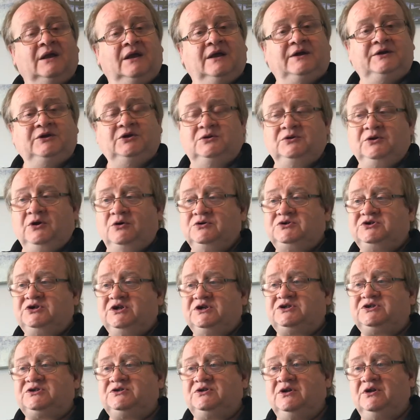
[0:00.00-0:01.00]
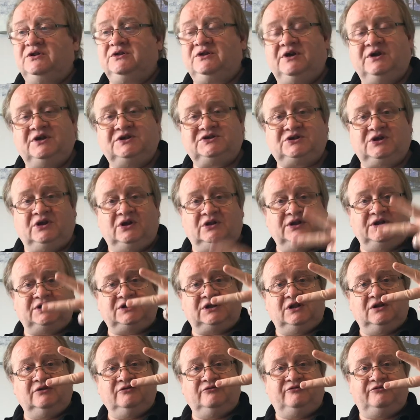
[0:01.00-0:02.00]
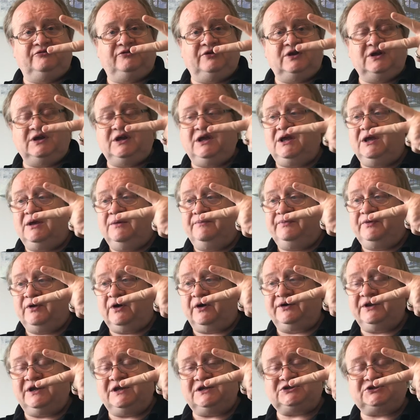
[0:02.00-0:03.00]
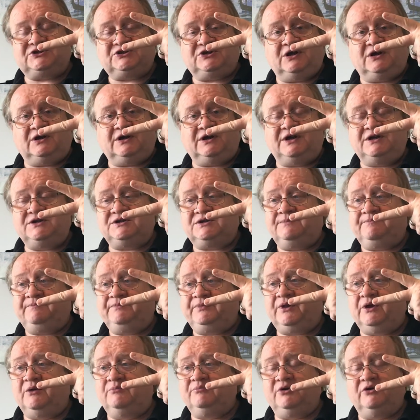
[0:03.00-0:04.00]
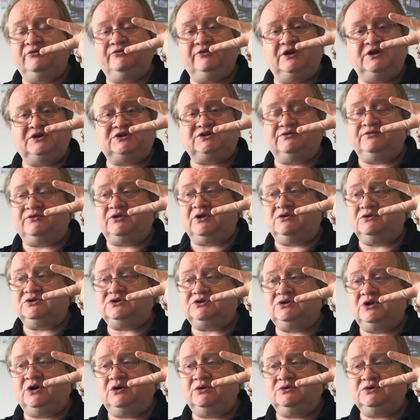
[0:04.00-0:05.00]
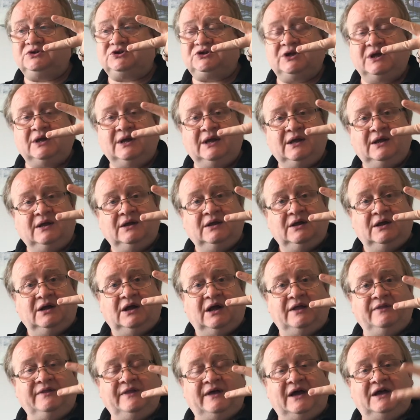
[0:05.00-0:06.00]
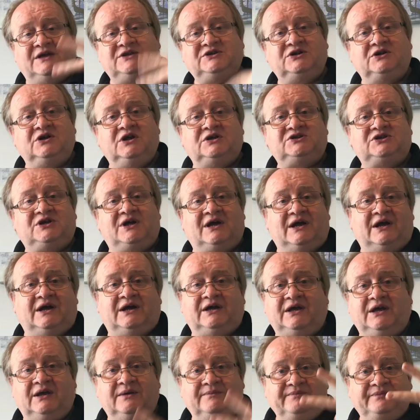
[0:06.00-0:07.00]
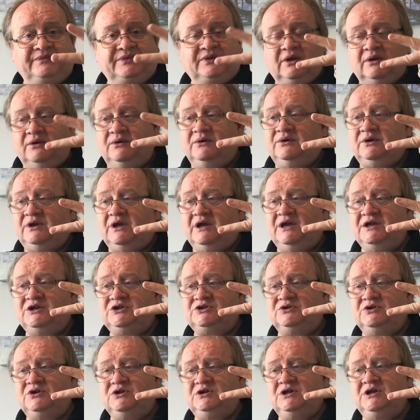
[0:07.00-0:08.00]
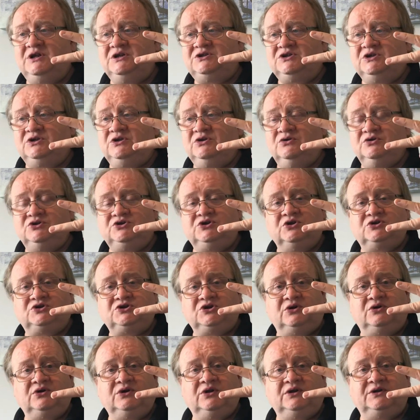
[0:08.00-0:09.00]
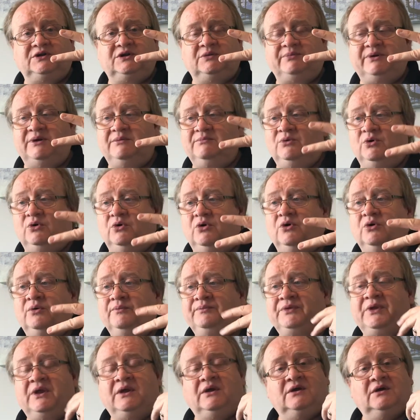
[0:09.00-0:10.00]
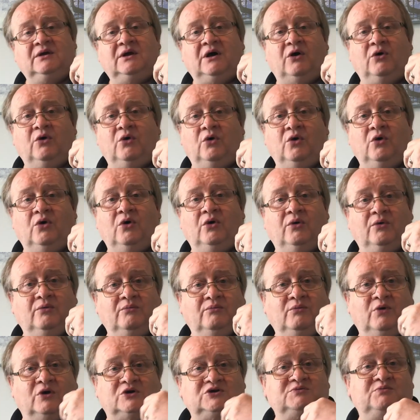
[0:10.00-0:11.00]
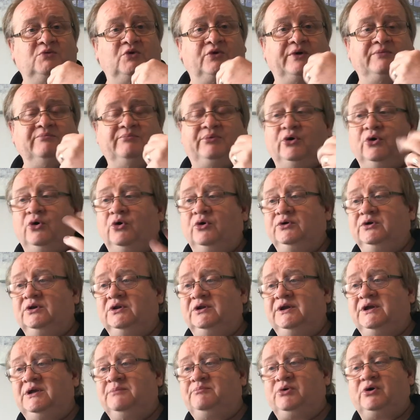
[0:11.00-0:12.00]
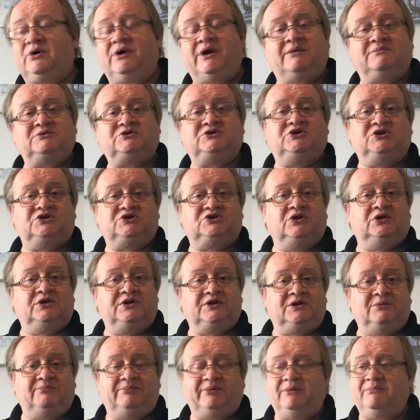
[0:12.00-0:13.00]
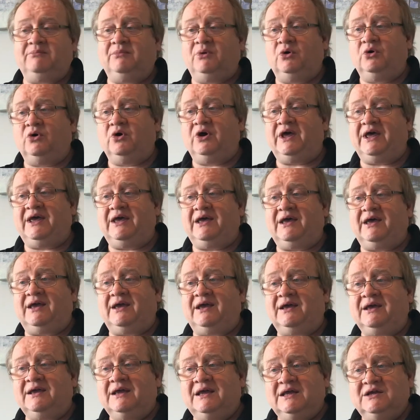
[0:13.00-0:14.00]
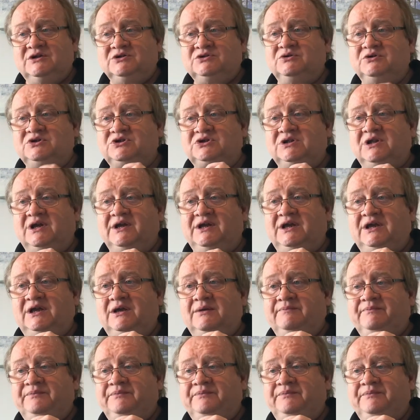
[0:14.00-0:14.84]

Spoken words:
You'll notice that there's a little V on its side above each of those notes, and that is an attack. Okay, so you need to use your tongue a little bit more, or what's more importantly, perhaps just a little bit more air. So it's like